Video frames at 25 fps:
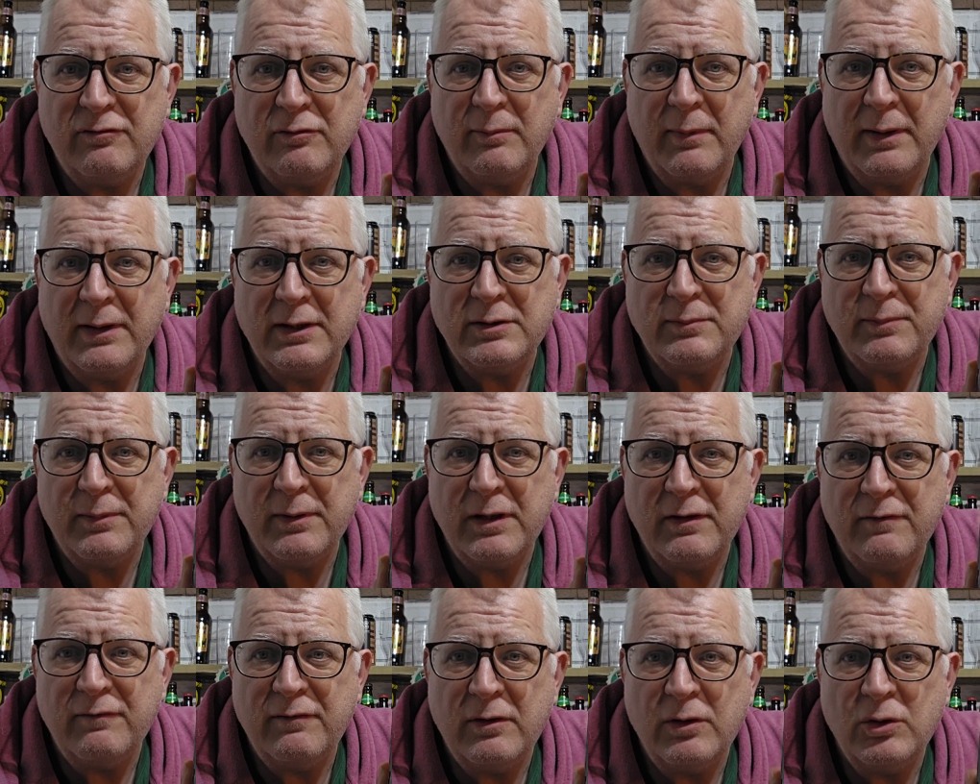from Managed
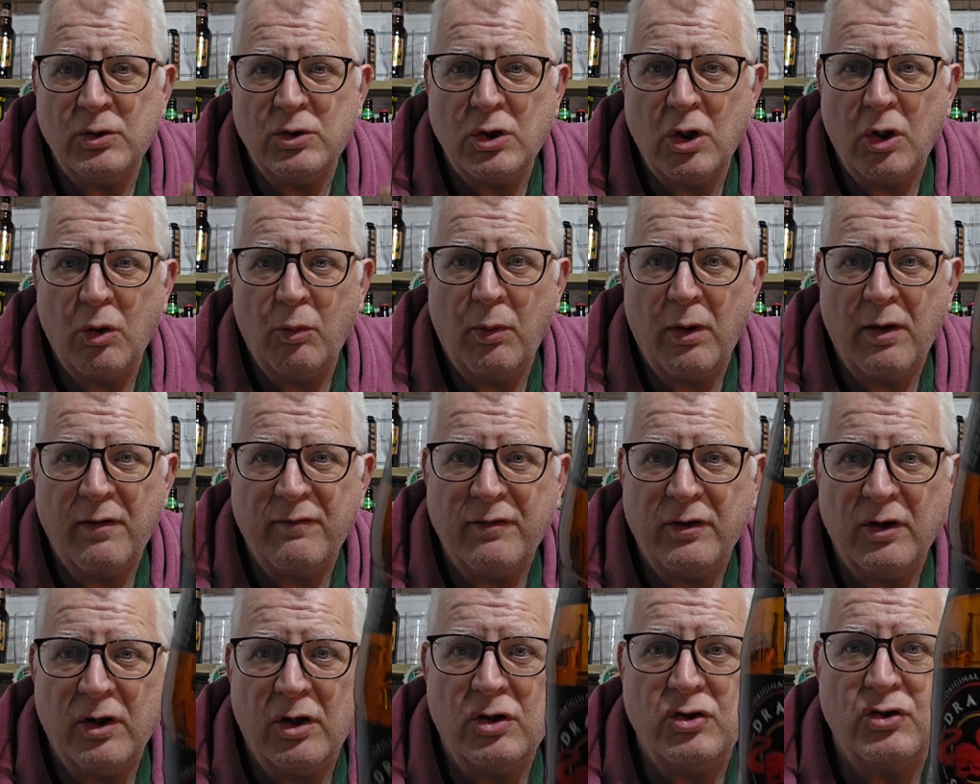Beer Reviews, whatever
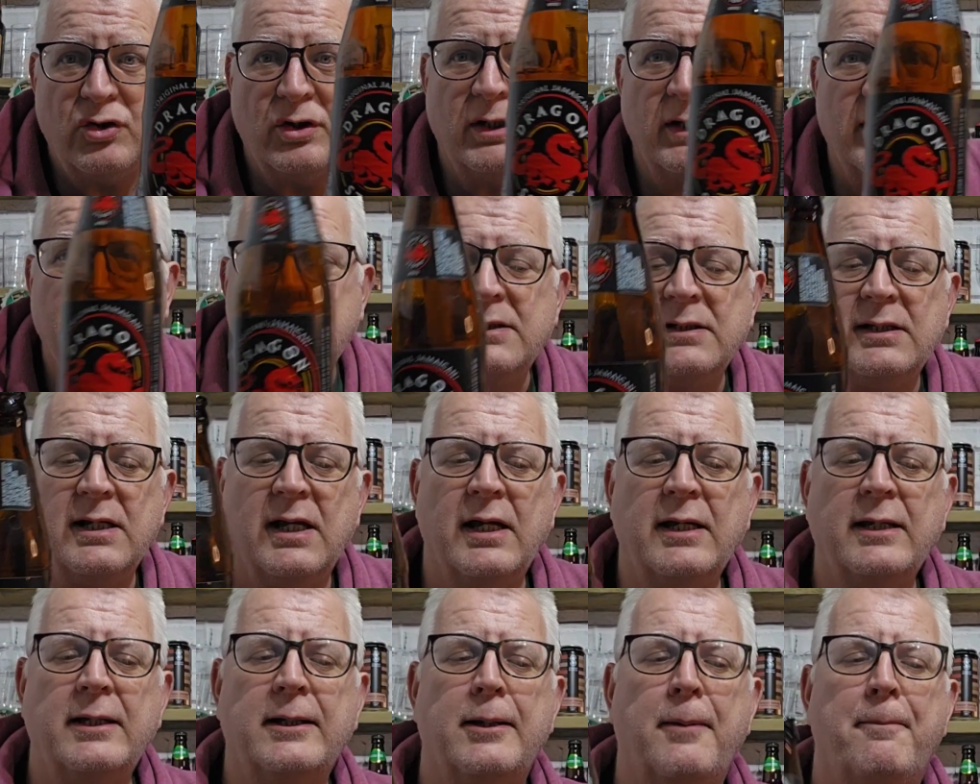you're drinking
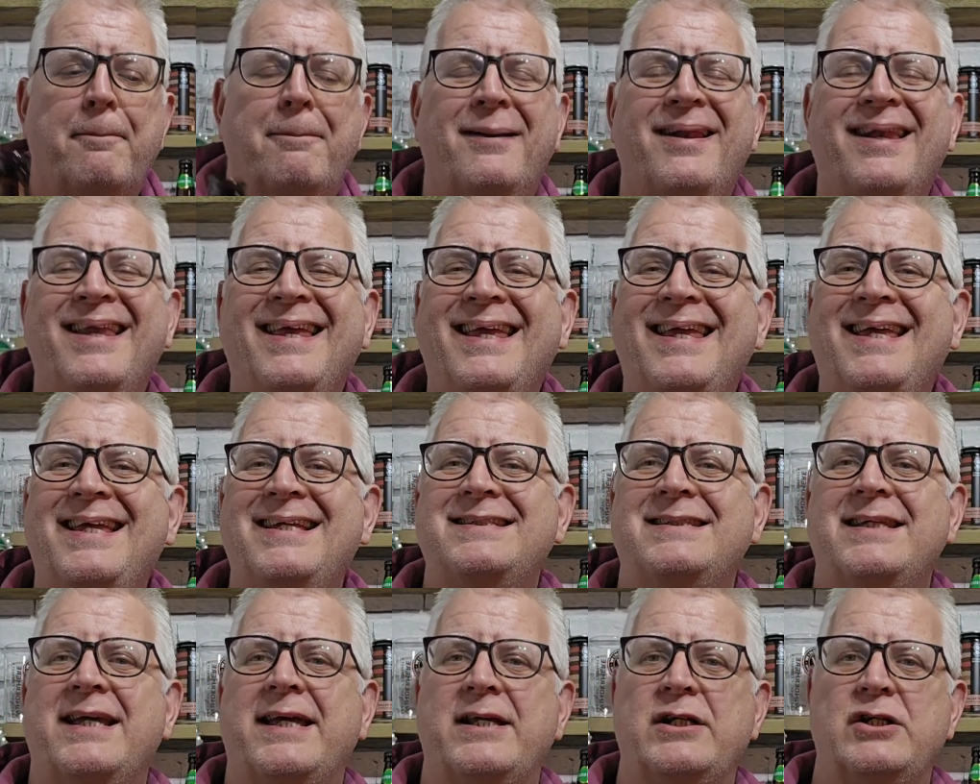tonight.
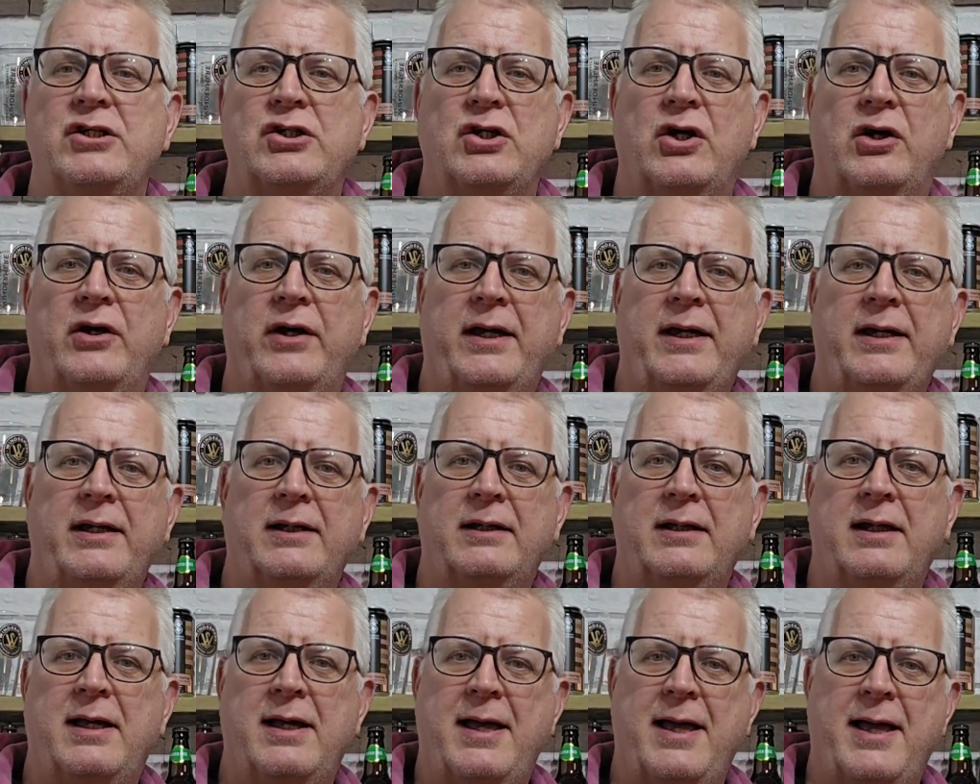Please enjoy it.
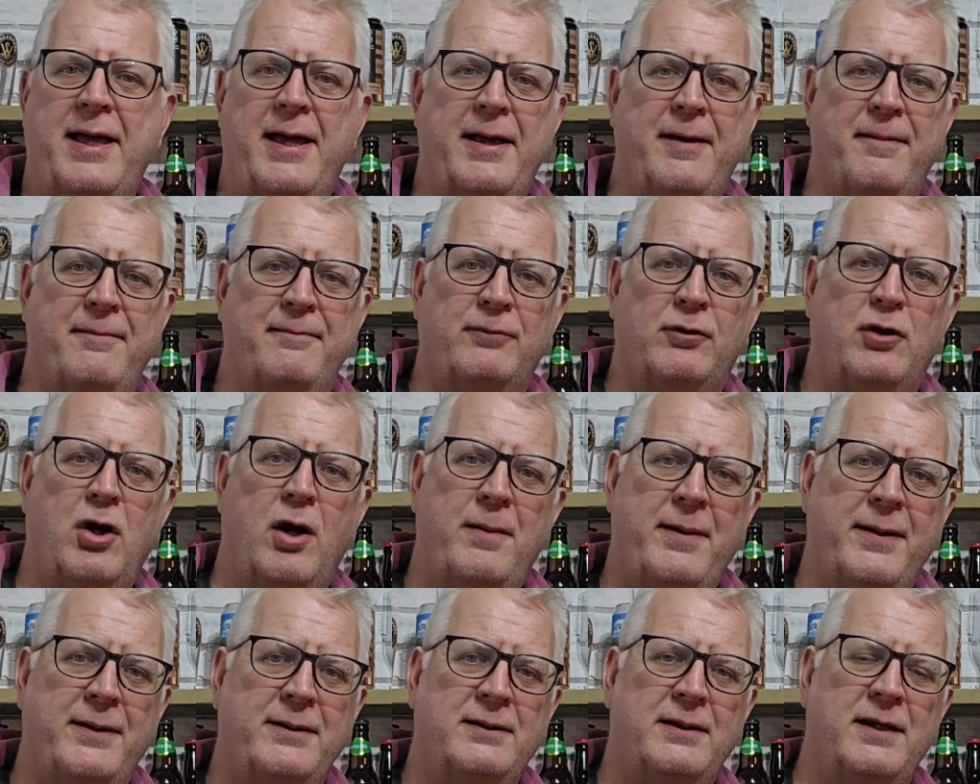
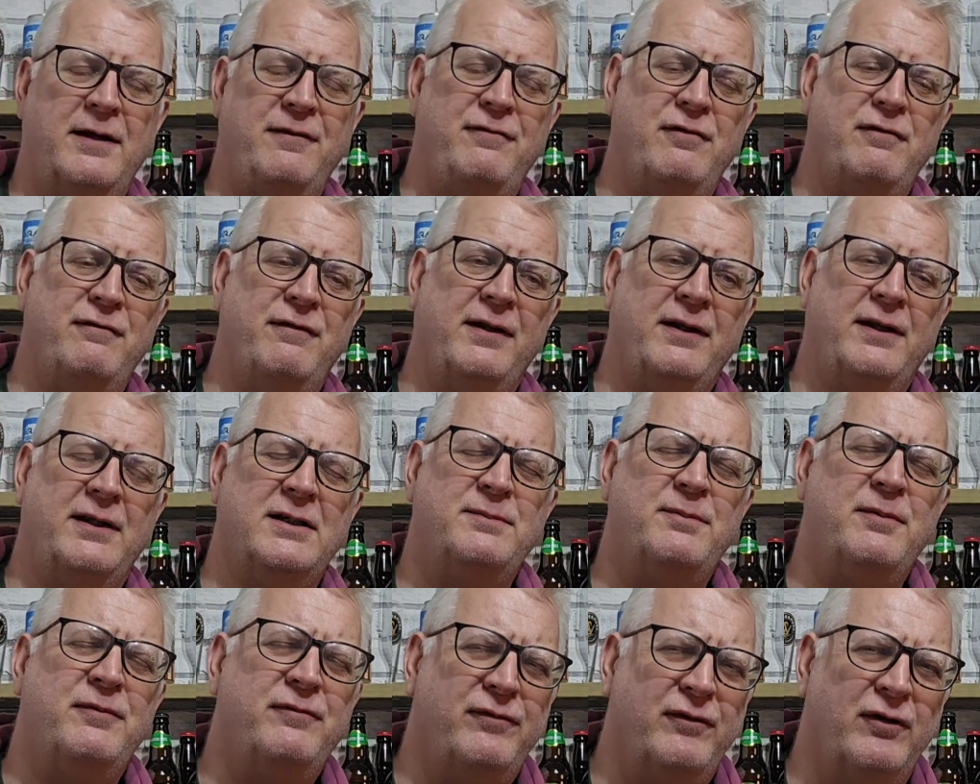Comment if you've had this
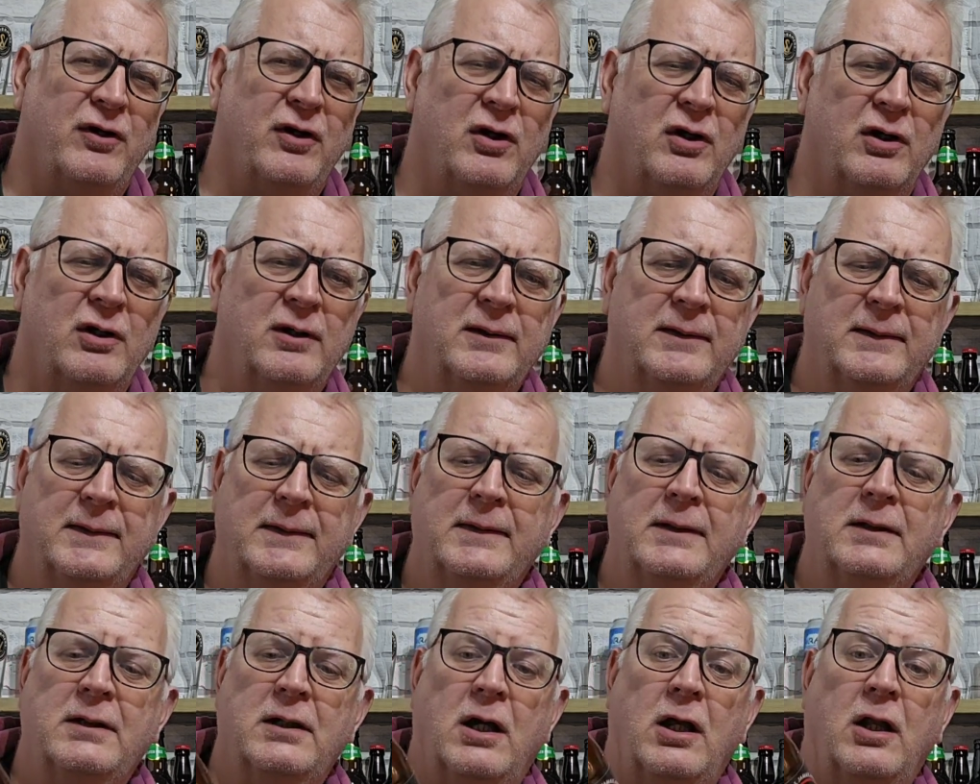before.
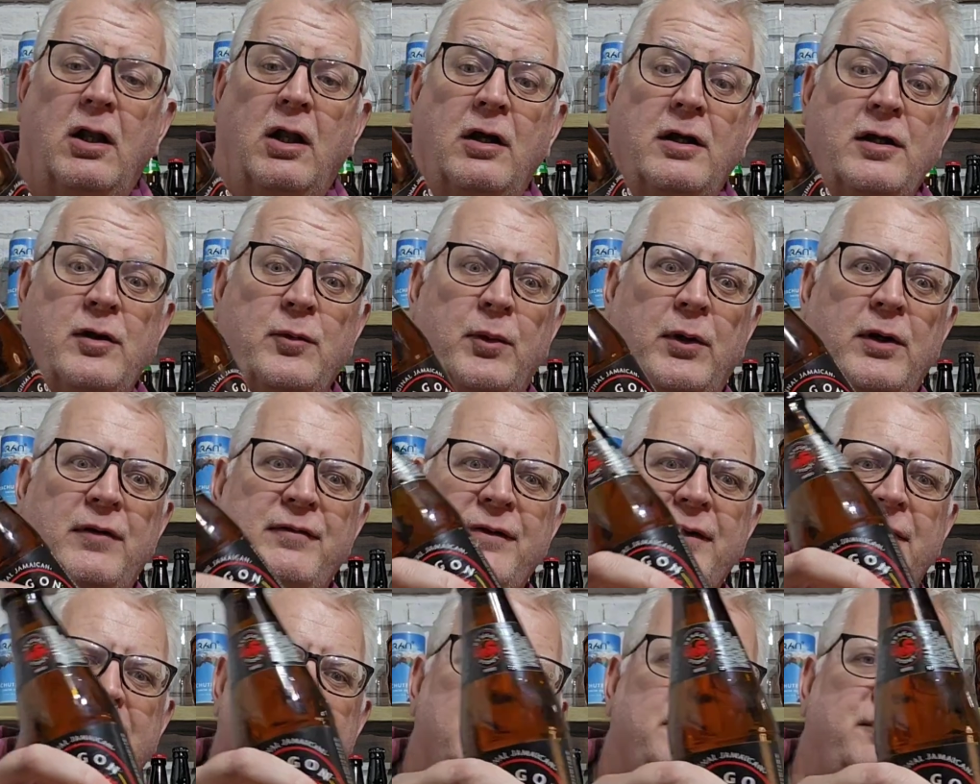A lot of you will have
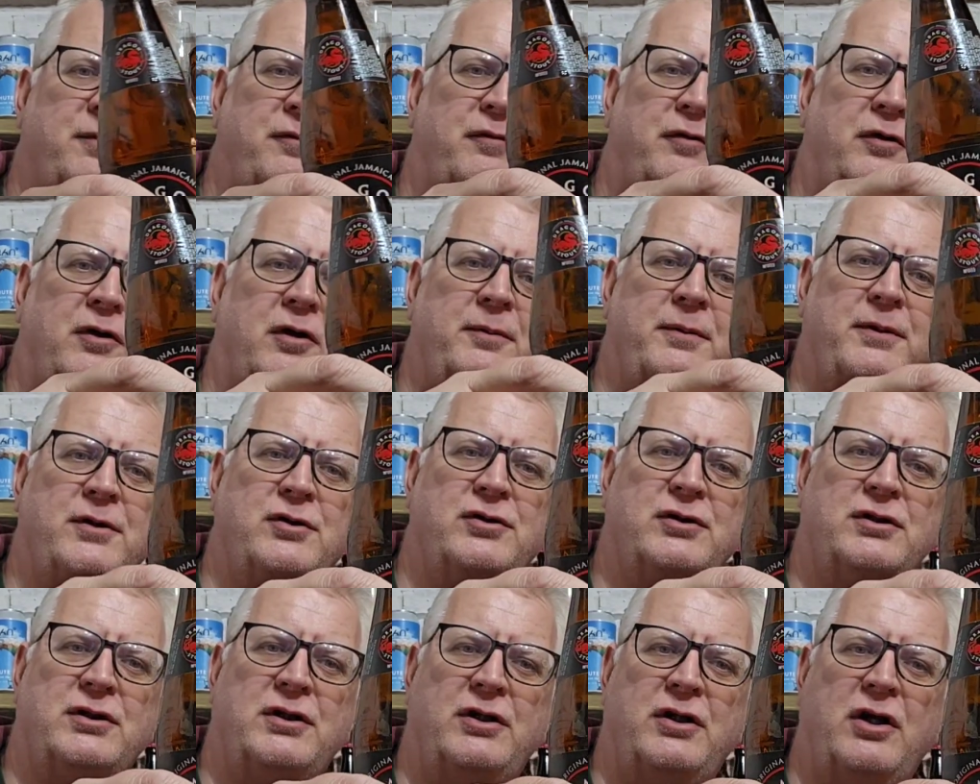had this before. I'll be
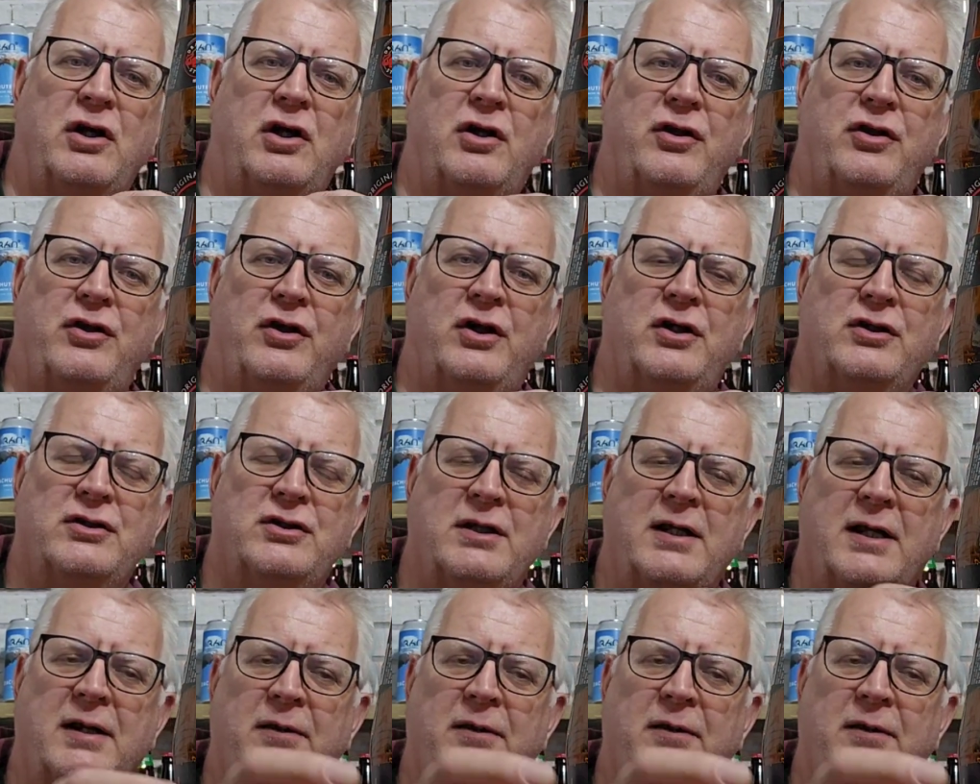interested in your thoughts and